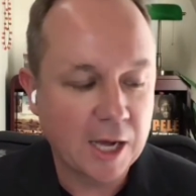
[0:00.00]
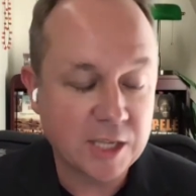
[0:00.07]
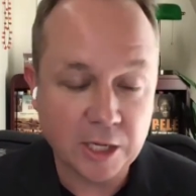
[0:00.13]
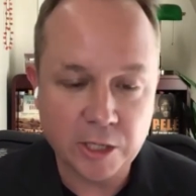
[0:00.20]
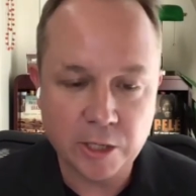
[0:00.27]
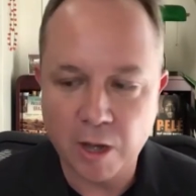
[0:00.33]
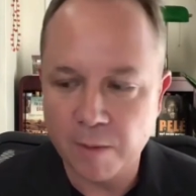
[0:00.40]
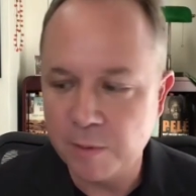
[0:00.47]
I
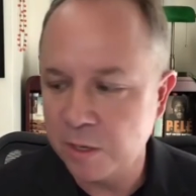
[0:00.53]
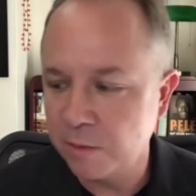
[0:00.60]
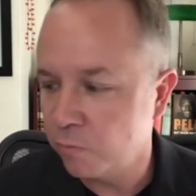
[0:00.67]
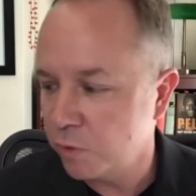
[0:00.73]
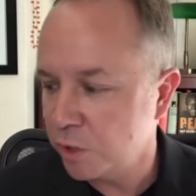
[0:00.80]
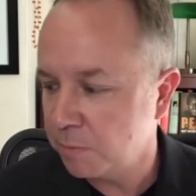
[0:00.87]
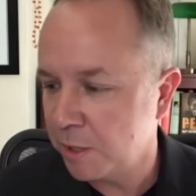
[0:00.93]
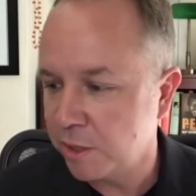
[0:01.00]
tell you, I
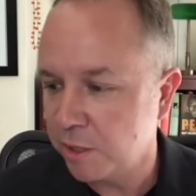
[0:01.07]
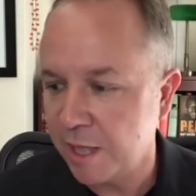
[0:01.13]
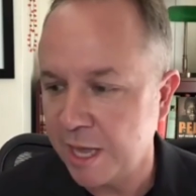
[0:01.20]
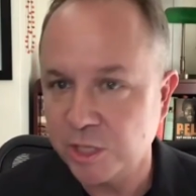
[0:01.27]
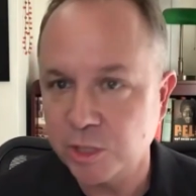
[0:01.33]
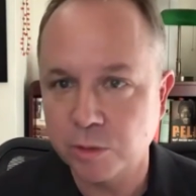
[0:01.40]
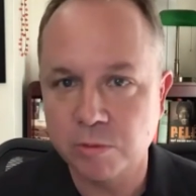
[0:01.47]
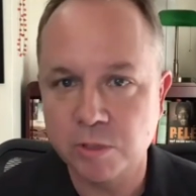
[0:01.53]
mean, we spent the
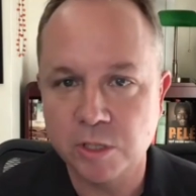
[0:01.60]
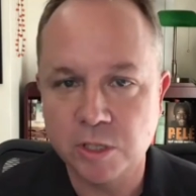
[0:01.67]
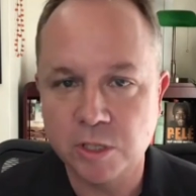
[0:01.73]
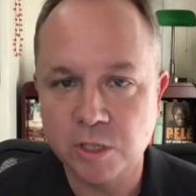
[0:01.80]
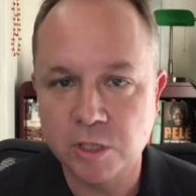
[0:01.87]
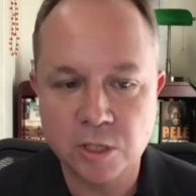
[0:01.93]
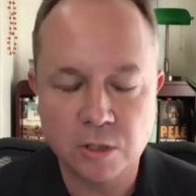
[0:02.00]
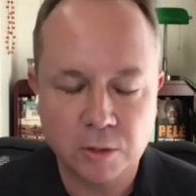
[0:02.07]
last
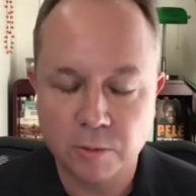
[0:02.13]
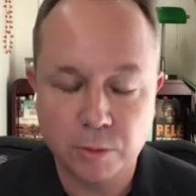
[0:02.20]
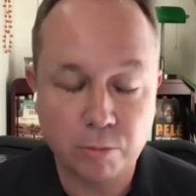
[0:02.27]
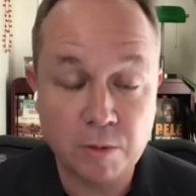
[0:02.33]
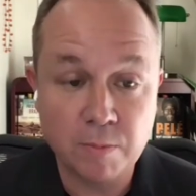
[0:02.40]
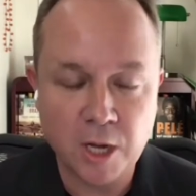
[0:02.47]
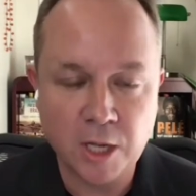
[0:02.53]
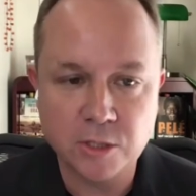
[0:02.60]
3
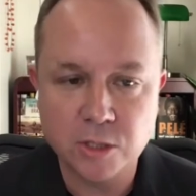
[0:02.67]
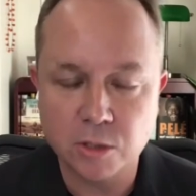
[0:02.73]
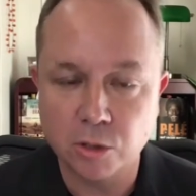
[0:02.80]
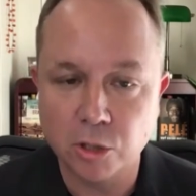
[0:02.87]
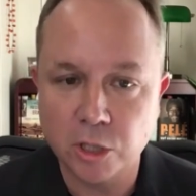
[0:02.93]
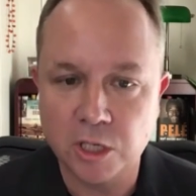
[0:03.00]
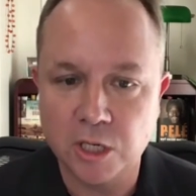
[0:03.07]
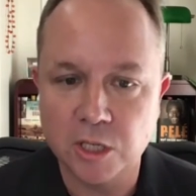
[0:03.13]

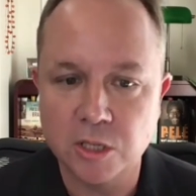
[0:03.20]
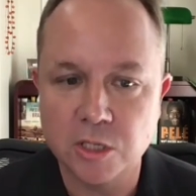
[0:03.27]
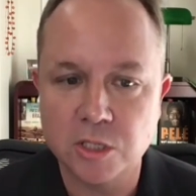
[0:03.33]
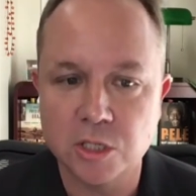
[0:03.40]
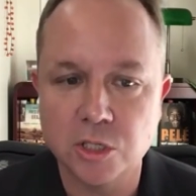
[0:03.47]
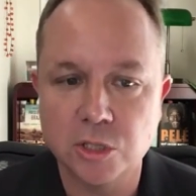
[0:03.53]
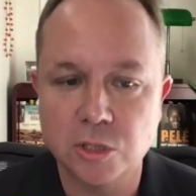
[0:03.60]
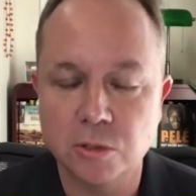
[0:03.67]
months looking at
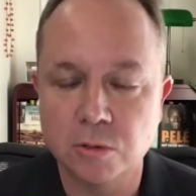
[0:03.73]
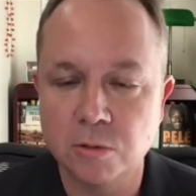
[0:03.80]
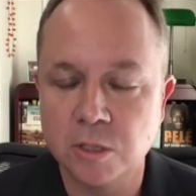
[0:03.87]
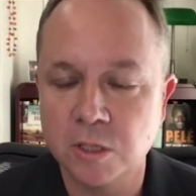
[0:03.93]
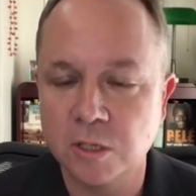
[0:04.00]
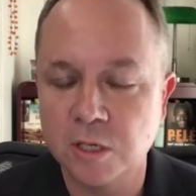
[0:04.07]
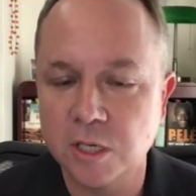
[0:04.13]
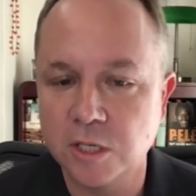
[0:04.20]
this
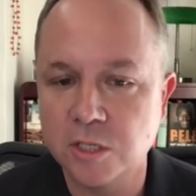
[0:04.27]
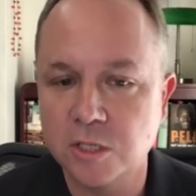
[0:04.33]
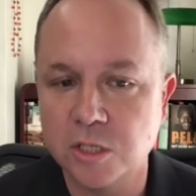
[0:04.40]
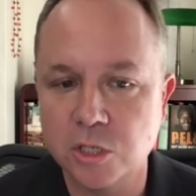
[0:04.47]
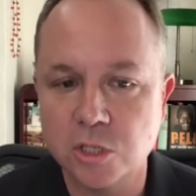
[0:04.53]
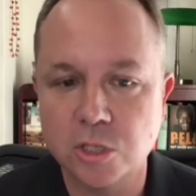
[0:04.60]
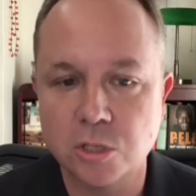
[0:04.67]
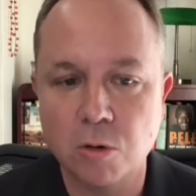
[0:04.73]
issue, and
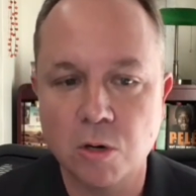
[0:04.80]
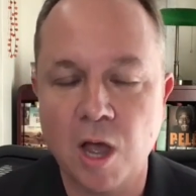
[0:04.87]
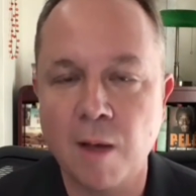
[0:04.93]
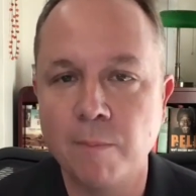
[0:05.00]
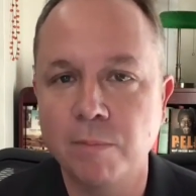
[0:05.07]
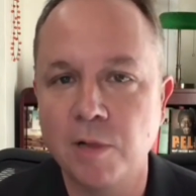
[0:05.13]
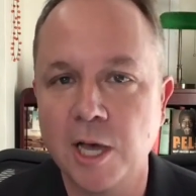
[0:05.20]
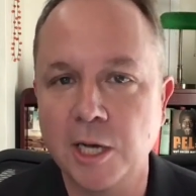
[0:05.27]
it's just so
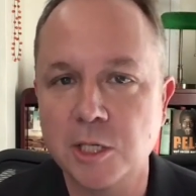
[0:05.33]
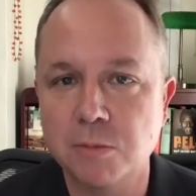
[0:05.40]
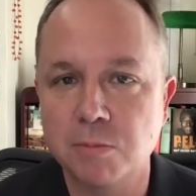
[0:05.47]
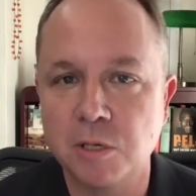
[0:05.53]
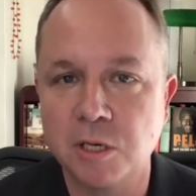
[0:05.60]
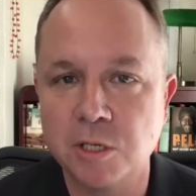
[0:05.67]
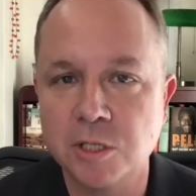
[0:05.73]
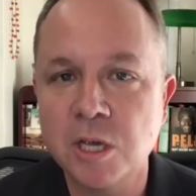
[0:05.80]

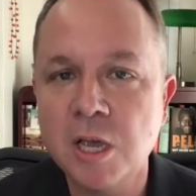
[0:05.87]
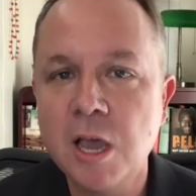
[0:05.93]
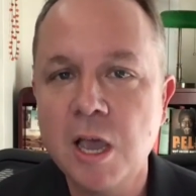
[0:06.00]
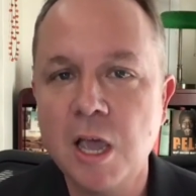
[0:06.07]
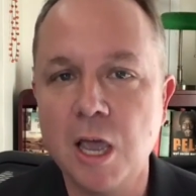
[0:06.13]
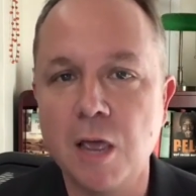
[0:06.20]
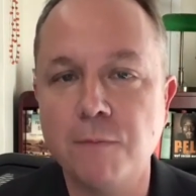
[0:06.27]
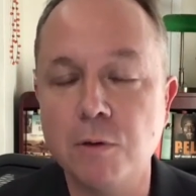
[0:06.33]
complex, because
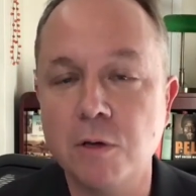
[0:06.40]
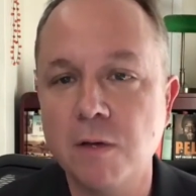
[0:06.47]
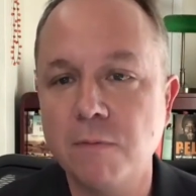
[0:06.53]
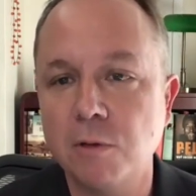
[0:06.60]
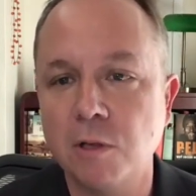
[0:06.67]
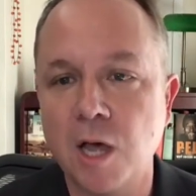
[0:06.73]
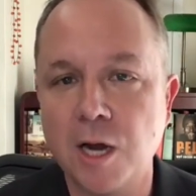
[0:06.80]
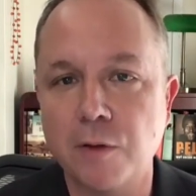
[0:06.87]
if you
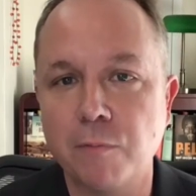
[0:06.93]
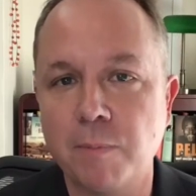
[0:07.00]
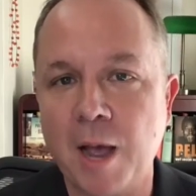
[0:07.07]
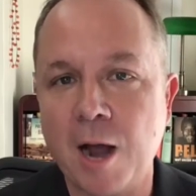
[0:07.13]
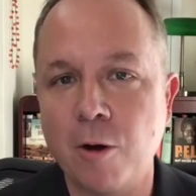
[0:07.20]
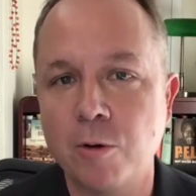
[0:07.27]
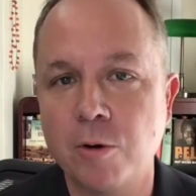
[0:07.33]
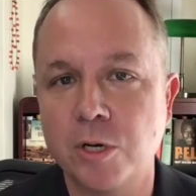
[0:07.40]
give a lot
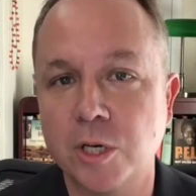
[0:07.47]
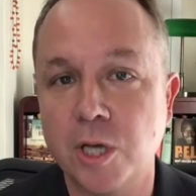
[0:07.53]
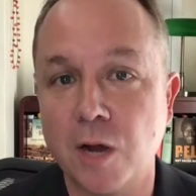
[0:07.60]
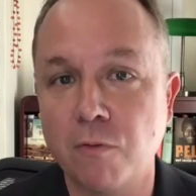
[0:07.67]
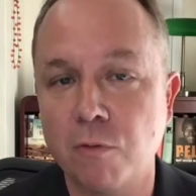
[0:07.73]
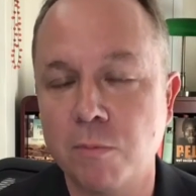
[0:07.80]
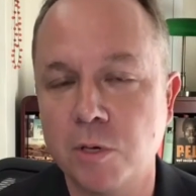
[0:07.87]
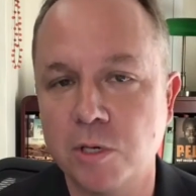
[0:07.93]
of power to
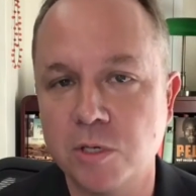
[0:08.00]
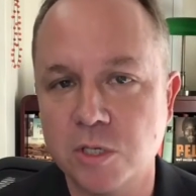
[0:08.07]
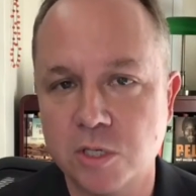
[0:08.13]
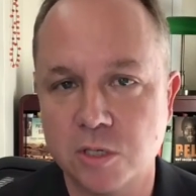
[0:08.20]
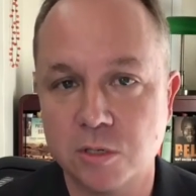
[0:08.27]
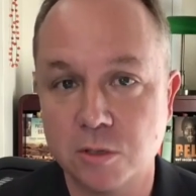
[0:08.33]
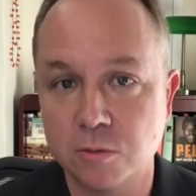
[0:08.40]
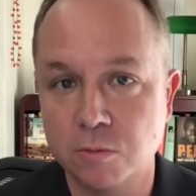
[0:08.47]

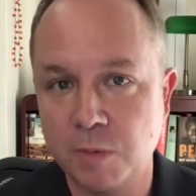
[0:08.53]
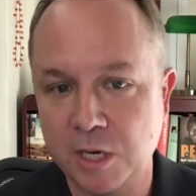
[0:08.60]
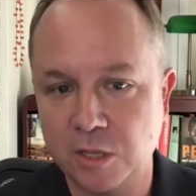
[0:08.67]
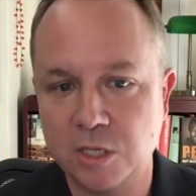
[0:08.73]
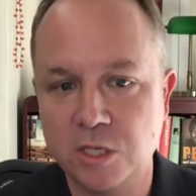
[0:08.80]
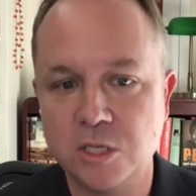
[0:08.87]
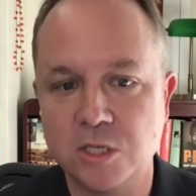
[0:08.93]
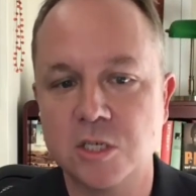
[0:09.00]
governments to
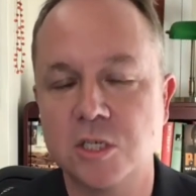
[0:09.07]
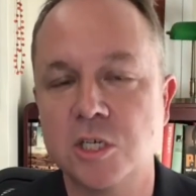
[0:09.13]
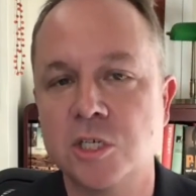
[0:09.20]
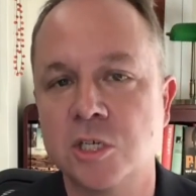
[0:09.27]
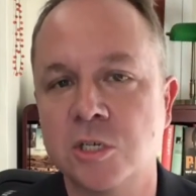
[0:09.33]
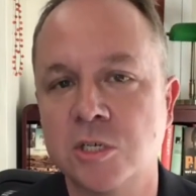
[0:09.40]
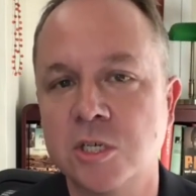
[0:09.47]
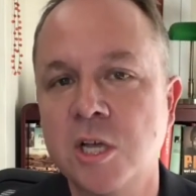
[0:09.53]
make these
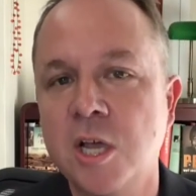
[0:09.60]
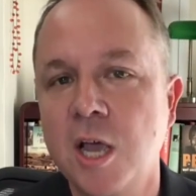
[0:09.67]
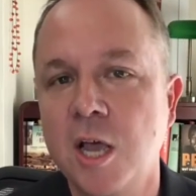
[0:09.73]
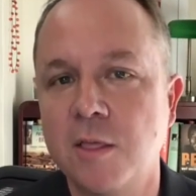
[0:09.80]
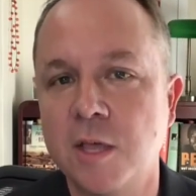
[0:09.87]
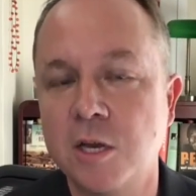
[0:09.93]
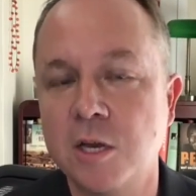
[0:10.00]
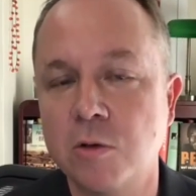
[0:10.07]
decisions,
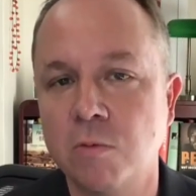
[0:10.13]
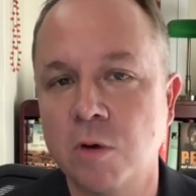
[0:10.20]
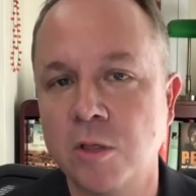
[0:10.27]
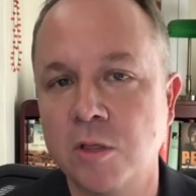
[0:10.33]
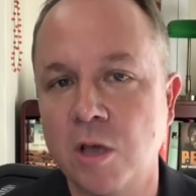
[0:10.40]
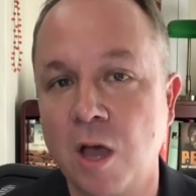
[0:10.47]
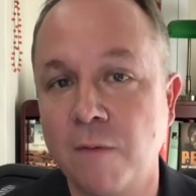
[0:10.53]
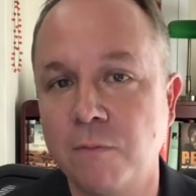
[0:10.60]
then you
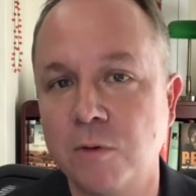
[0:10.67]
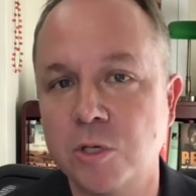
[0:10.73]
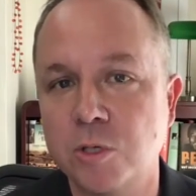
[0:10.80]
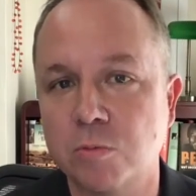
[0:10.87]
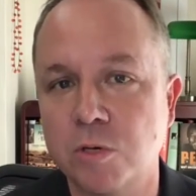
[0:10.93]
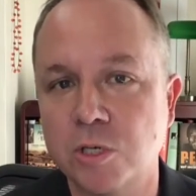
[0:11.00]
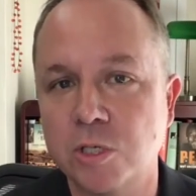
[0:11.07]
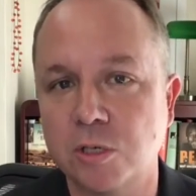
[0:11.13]
run the
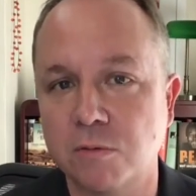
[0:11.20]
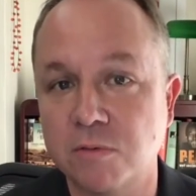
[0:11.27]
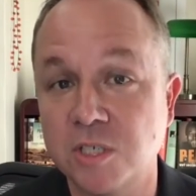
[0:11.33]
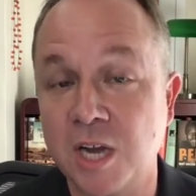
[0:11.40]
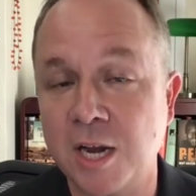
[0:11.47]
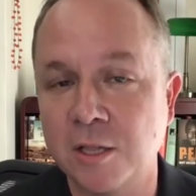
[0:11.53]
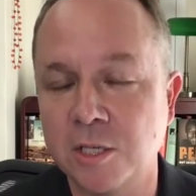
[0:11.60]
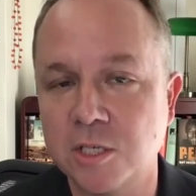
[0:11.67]
obvious risk
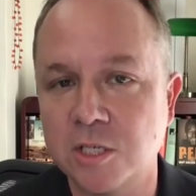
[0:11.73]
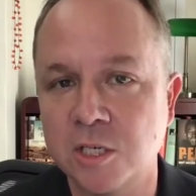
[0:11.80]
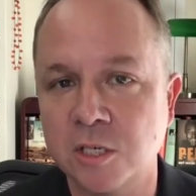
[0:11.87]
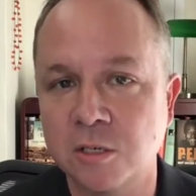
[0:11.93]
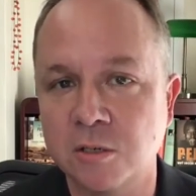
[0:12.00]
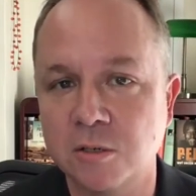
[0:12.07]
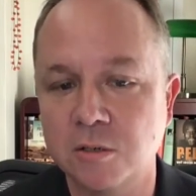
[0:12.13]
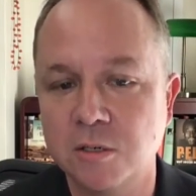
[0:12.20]
of
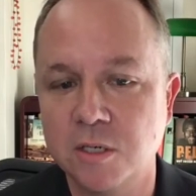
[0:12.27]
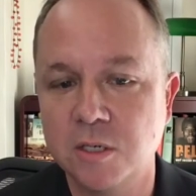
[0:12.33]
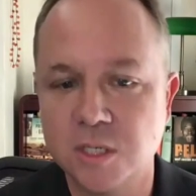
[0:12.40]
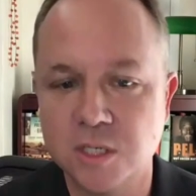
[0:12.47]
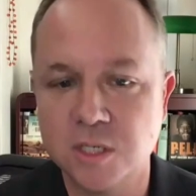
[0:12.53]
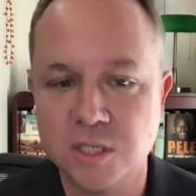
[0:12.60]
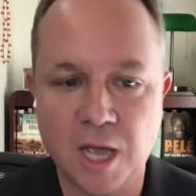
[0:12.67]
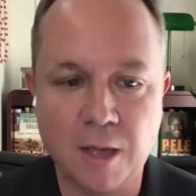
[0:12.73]
silencing
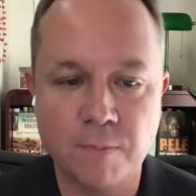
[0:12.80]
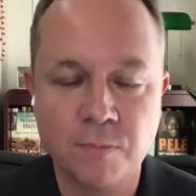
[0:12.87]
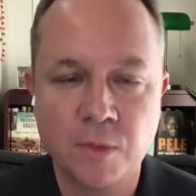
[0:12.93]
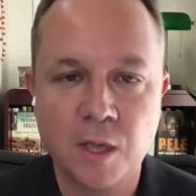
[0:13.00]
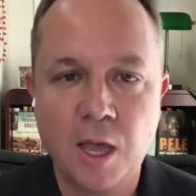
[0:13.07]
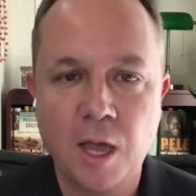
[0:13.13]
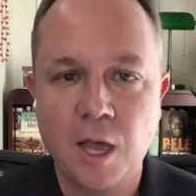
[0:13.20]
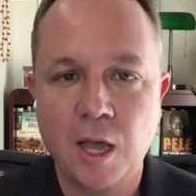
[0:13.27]
dissent.